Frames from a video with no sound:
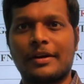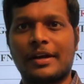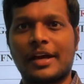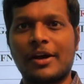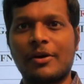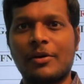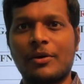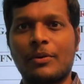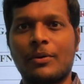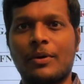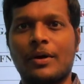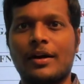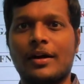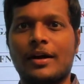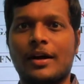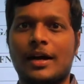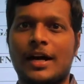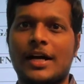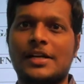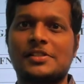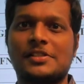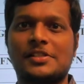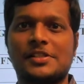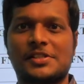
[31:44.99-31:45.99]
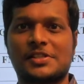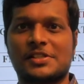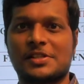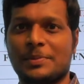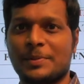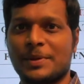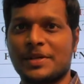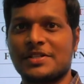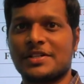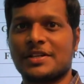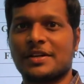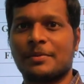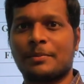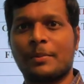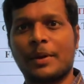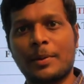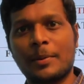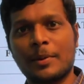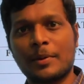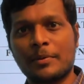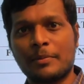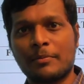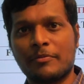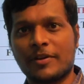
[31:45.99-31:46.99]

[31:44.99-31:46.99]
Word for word: gave a word cost estimation maybe